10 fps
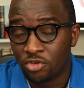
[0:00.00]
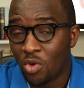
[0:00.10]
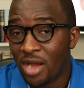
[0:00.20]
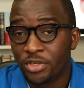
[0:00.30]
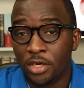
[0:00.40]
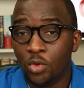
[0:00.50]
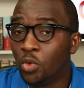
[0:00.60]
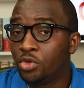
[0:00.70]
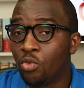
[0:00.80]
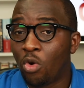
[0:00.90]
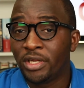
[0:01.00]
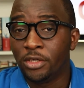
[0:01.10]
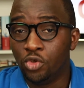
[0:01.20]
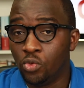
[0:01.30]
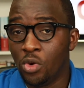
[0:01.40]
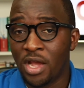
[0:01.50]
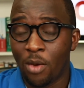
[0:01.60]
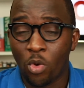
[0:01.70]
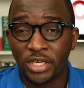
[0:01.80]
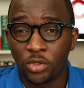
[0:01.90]
to how they look, to what they do
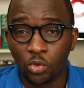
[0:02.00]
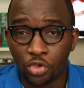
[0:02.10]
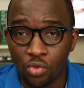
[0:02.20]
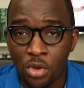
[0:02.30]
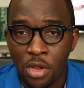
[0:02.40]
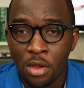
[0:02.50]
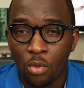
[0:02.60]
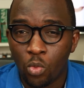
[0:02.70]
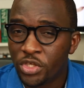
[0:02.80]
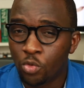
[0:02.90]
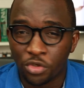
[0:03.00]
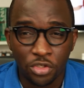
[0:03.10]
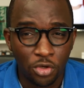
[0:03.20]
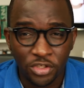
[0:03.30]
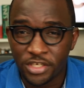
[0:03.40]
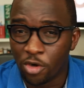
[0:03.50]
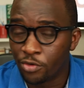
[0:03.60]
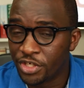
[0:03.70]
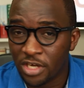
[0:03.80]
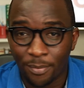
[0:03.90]
and what they don't do, which was not the
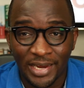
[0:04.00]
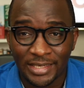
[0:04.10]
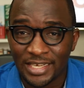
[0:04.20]
original plan.